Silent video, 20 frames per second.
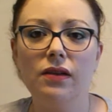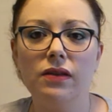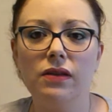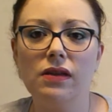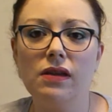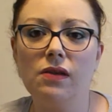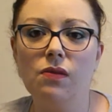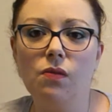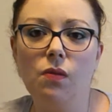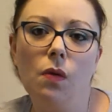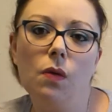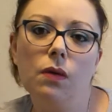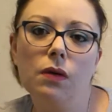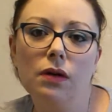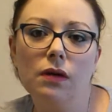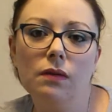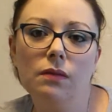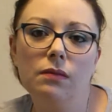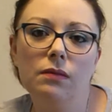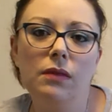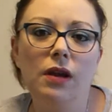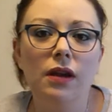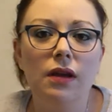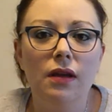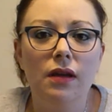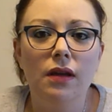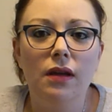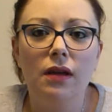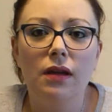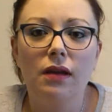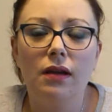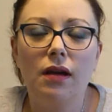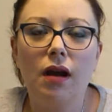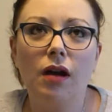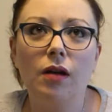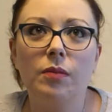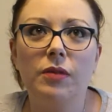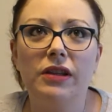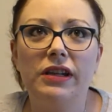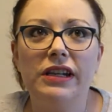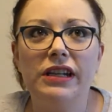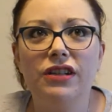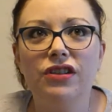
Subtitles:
the warm, caramely,